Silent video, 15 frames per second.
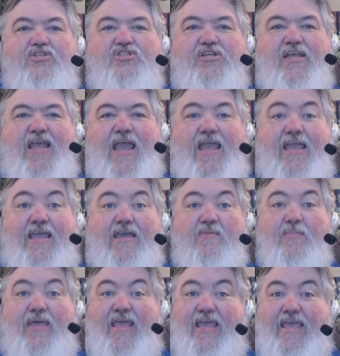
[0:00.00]
G A
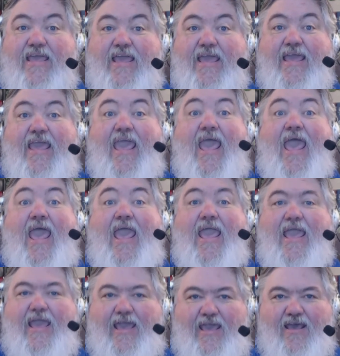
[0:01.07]
M E
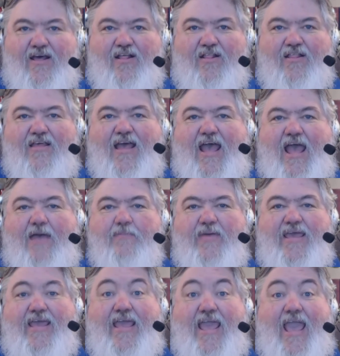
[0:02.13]
K L I
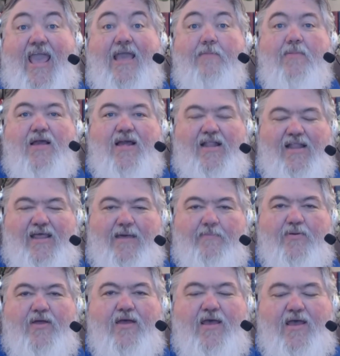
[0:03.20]
P, GameKlip.
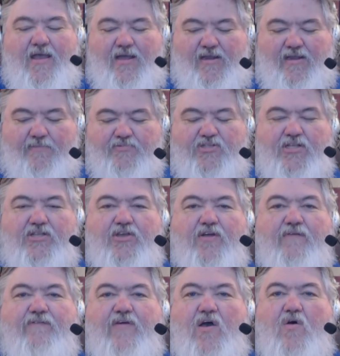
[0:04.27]
Clips into
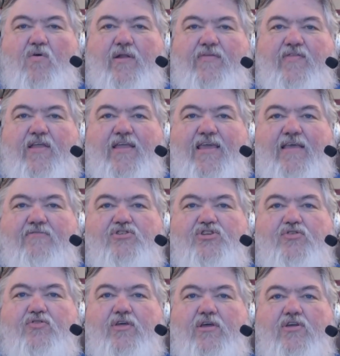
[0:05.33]
your phone, and then it gives
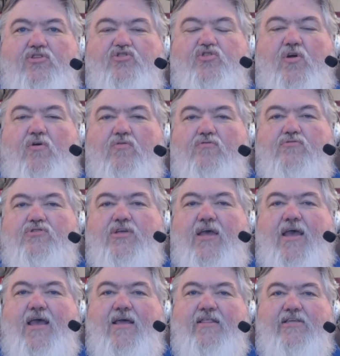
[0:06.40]
you the controls
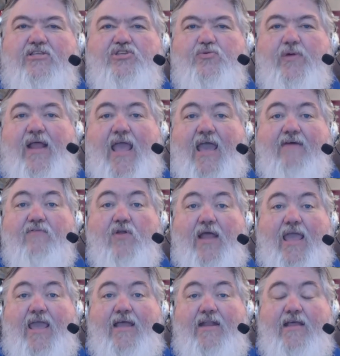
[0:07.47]
that you would have on a
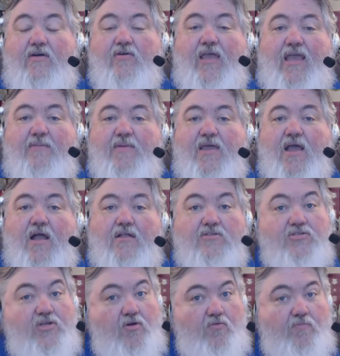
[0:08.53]
handheld gaming
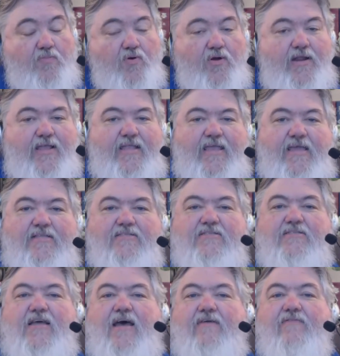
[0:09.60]
console. Pretty neat
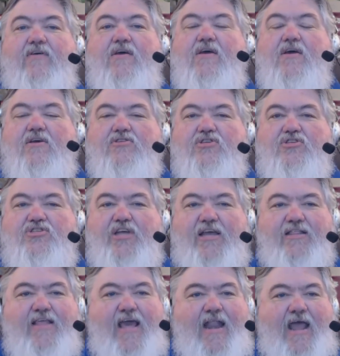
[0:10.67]
stuff. So
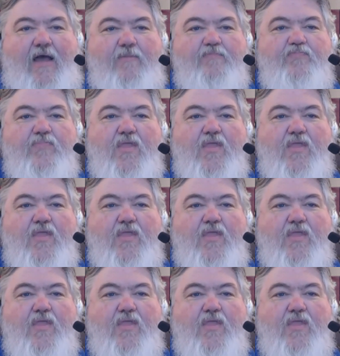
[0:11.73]
check that out.